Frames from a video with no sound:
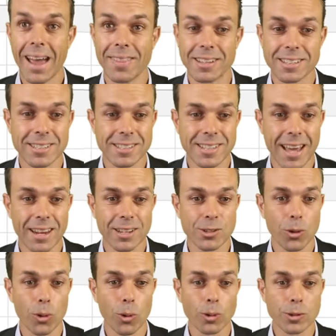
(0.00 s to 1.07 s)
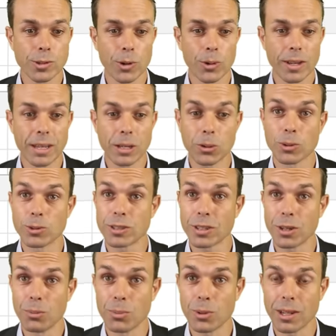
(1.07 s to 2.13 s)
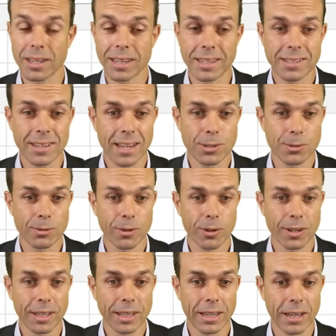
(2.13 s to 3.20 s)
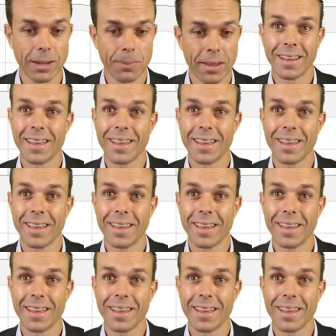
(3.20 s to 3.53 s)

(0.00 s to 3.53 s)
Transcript: and the status also equals complete, as we've got here,